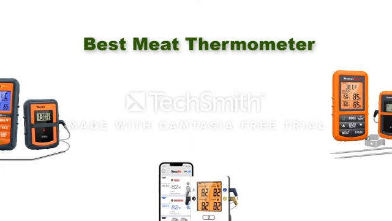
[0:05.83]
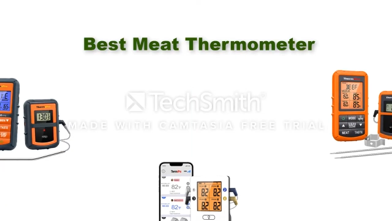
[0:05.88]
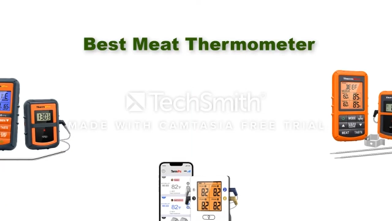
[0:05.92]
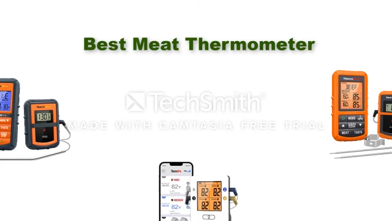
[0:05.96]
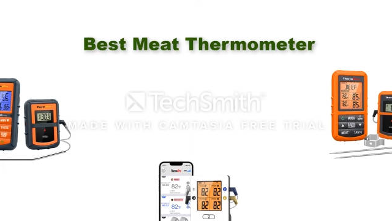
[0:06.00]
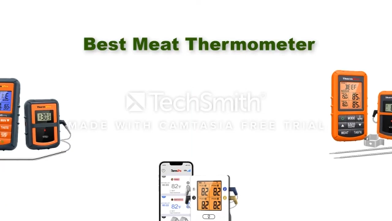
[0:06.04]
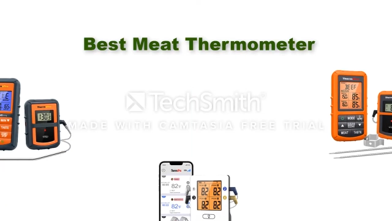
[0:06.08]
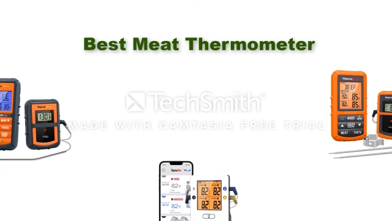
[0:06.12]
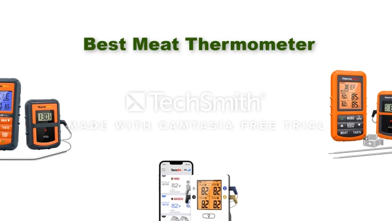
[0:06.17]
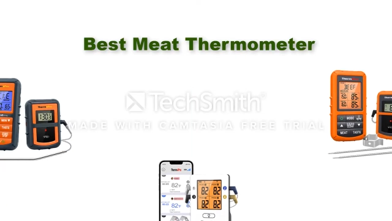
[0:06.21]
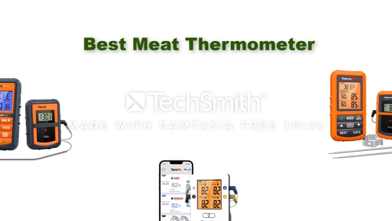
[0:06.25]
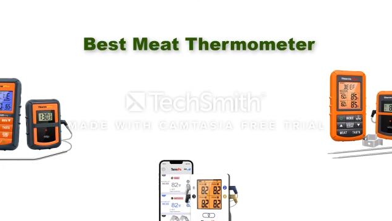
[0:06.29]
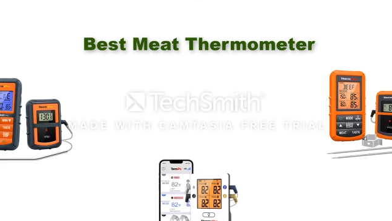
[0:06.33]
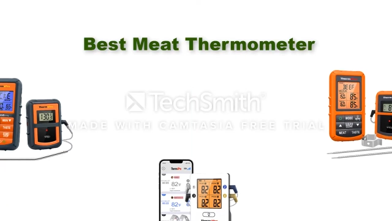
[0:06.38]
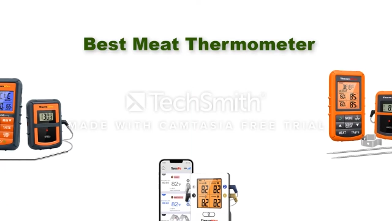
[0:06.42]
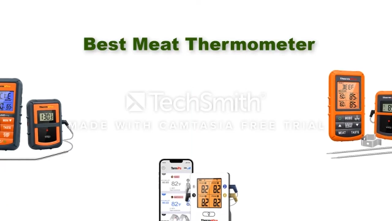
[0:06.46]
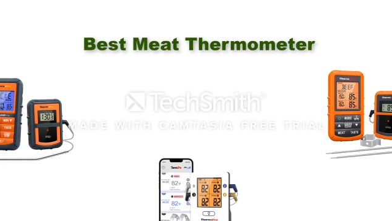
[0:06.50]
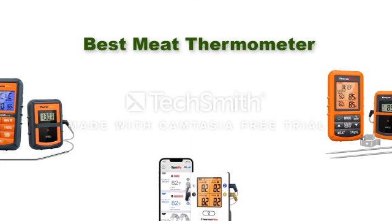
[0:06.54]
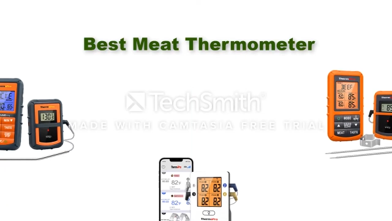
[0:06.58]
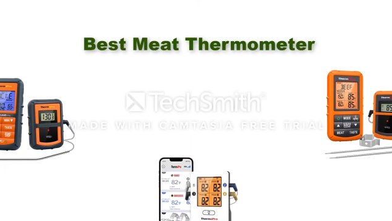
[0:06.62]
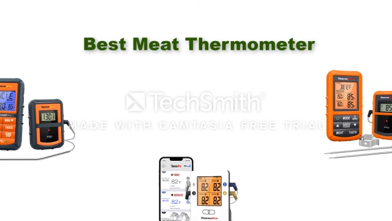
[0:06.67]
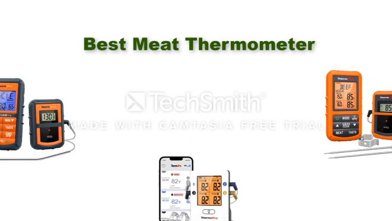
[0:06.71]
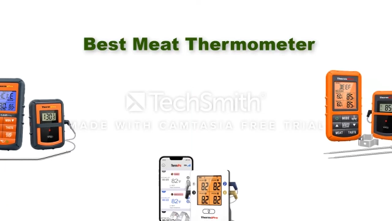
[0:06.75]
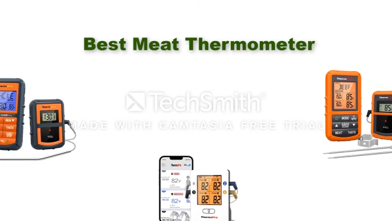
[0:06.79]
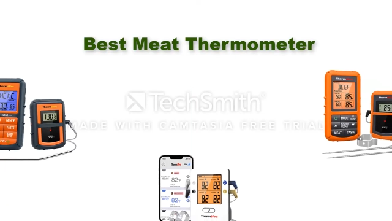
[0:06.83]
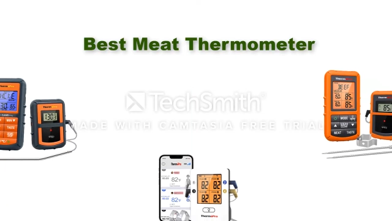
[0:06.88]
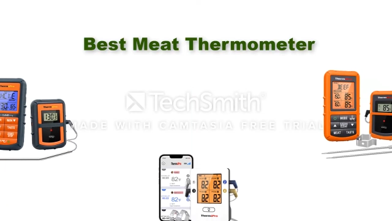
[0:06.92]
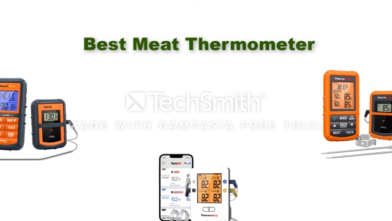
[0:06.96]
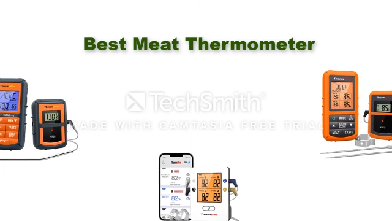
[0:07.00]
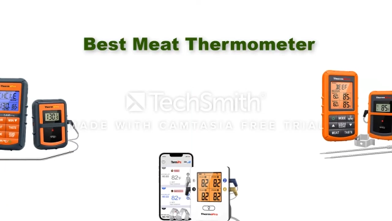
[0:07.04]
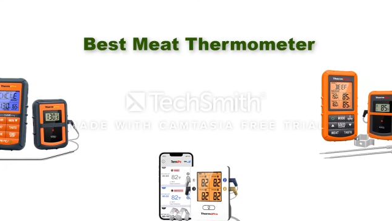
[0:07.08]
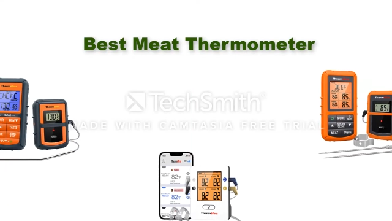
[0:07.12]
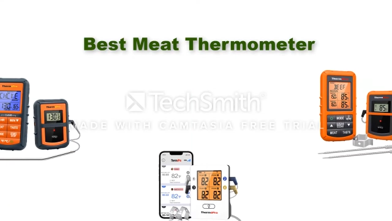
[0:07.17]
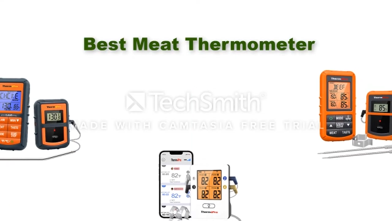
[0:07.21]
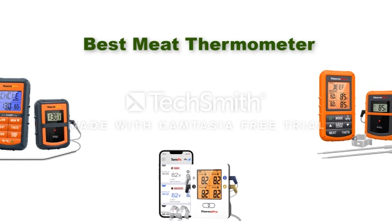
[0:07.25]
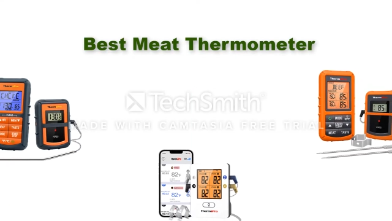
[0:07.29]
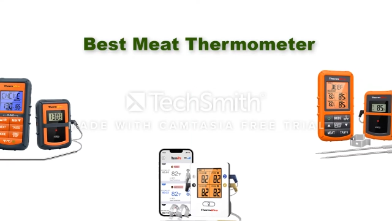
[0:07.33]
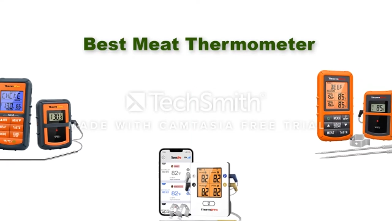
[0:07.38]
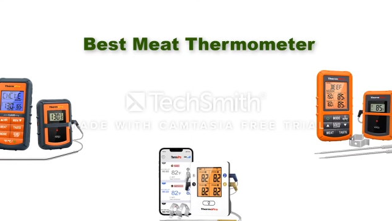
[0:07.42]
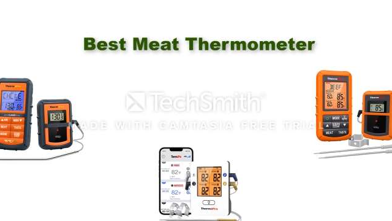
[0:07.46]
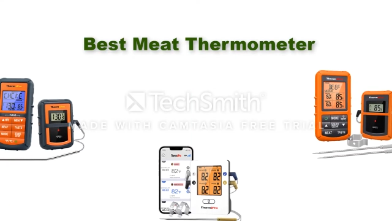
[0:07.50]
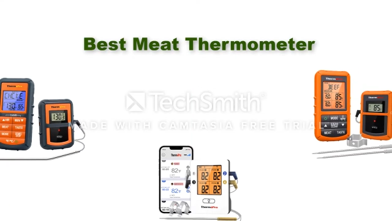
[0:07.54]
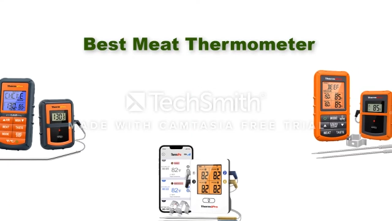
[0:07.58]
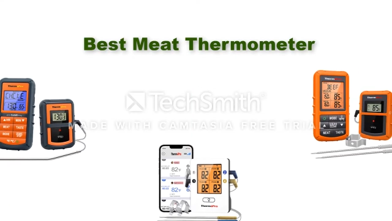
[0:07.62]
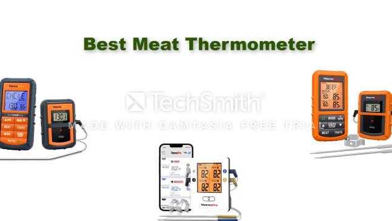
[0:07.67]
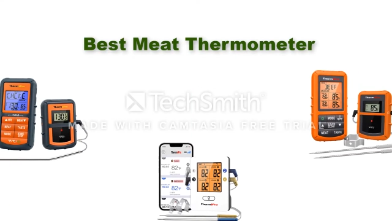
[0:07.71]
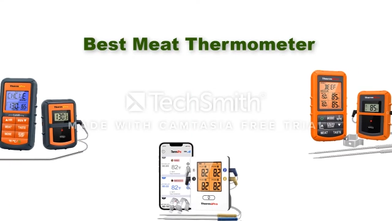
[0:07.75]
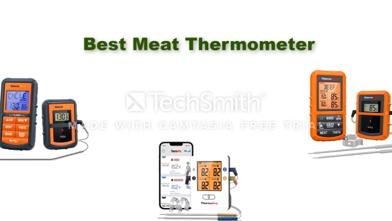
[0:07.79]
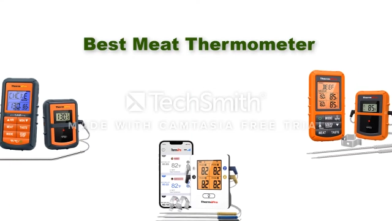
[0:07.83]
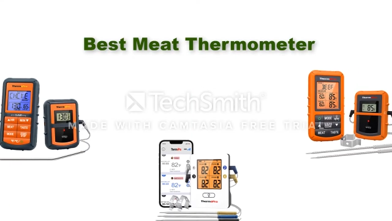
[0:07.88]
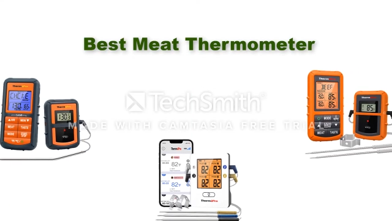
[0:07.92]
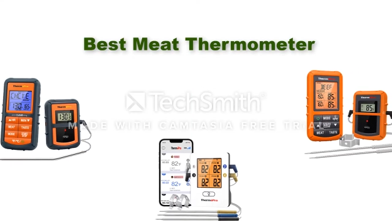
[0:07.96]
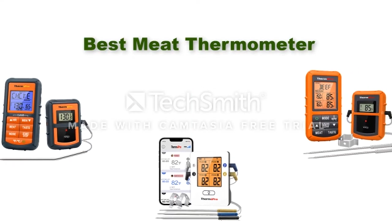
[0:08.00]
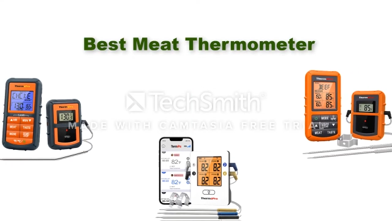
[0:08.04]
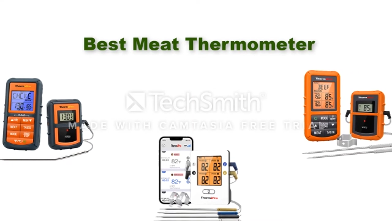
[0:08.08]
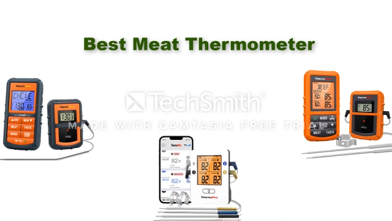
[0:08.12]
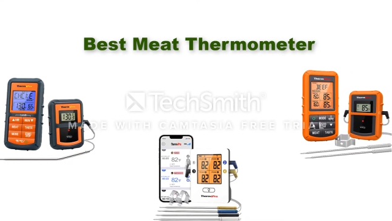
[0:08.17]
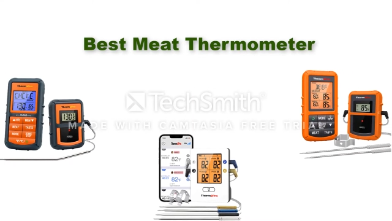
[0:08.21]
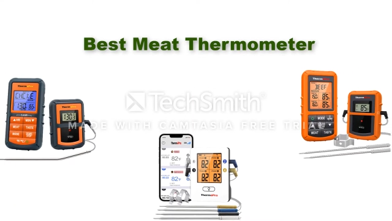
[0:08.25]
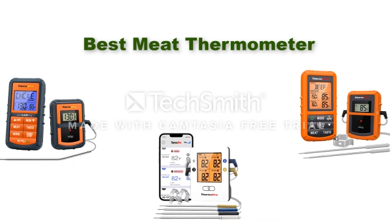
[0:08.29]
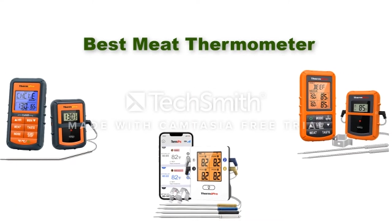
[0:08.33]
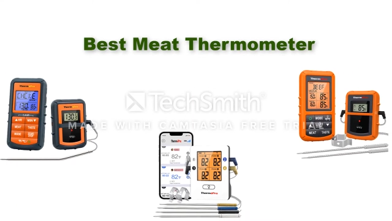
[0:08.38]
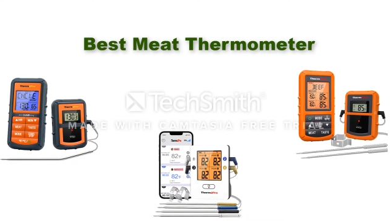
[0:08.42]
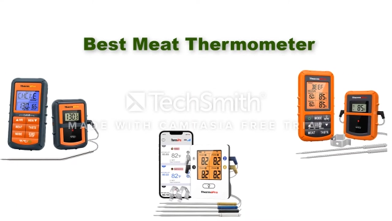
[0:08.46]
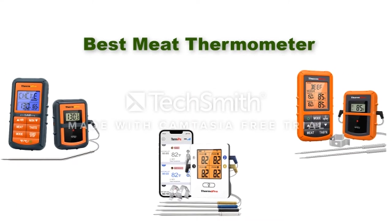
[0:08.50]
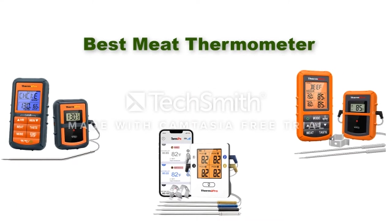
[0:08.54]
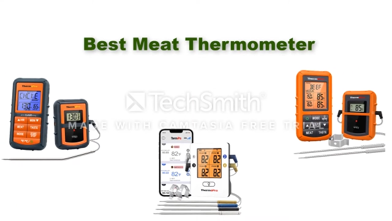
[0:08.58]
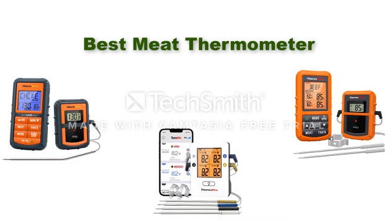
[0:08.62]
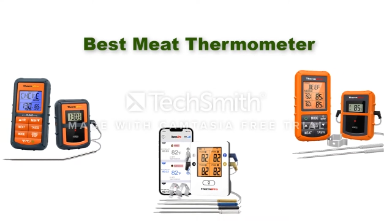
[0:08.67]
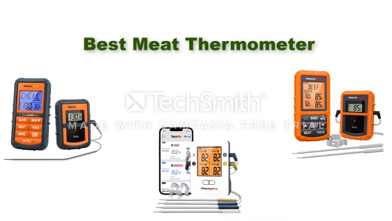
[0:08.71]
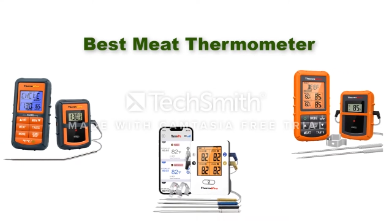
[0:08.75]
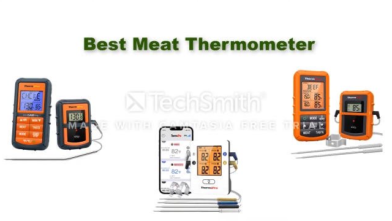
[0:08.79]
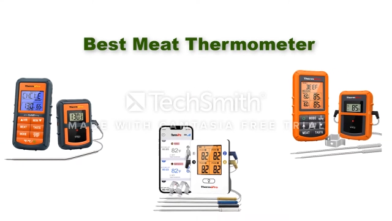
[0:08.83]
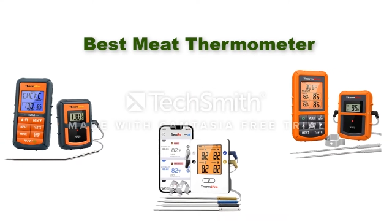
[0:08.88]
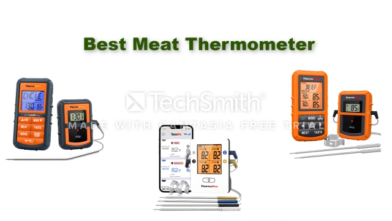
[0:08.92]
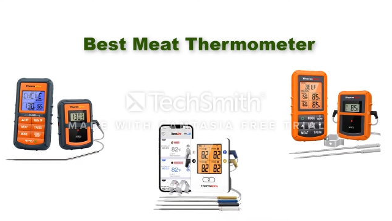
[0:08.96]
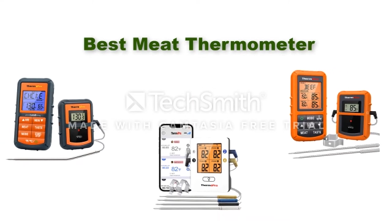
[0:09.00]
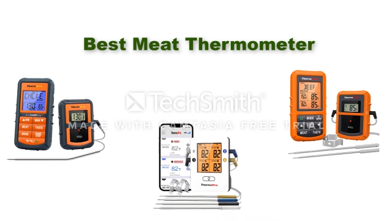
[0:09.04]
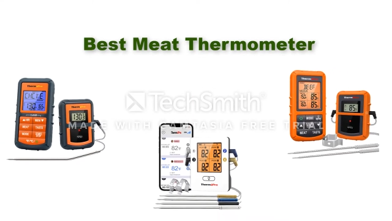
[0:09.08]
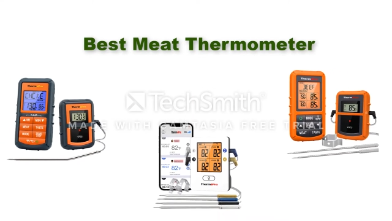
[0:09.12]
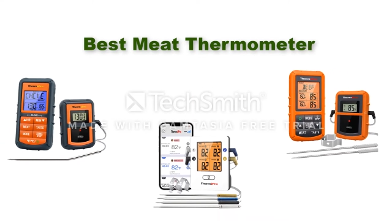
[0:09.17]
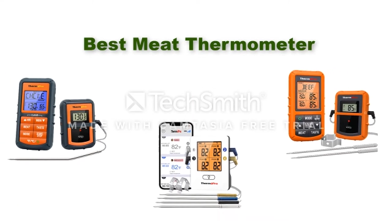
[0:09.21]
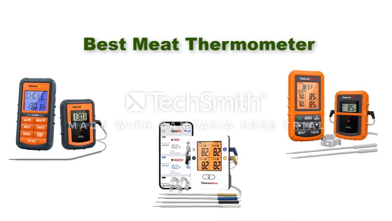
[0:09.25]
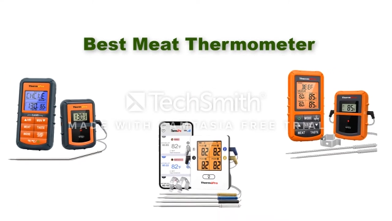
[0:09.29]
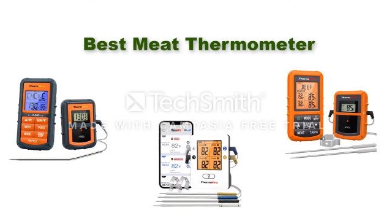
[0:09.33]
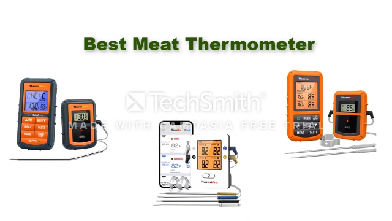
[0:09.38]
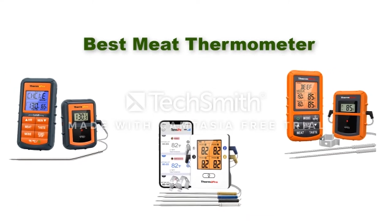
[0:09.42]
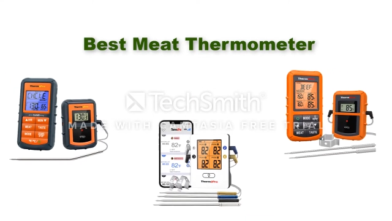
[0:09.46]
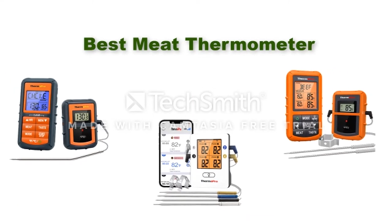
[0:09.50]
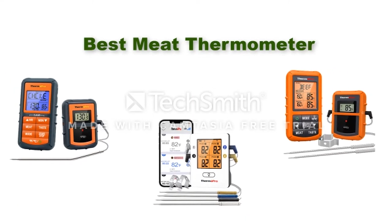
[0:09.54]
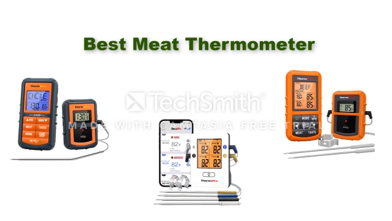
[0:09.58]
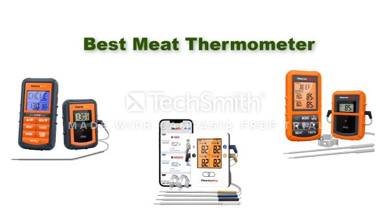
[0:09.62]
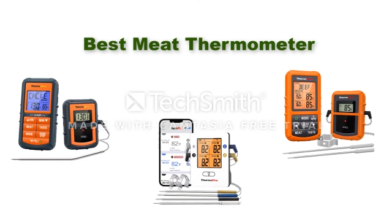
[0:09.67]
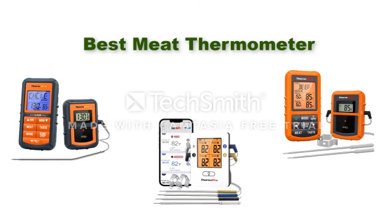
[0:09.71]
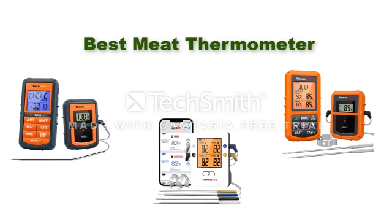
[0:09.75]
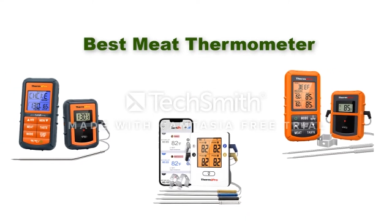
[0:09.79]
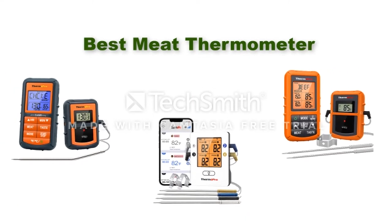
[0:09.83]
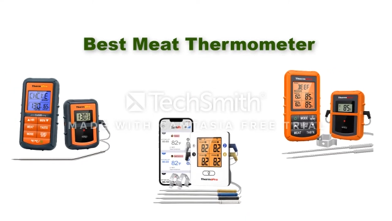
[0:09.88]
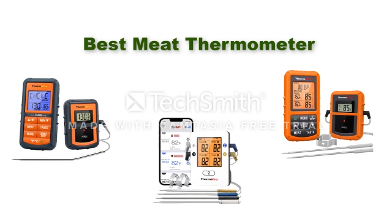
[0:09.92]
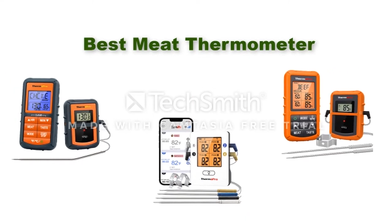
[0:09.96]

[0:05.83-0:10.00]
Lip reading: [unreadable: no face in view]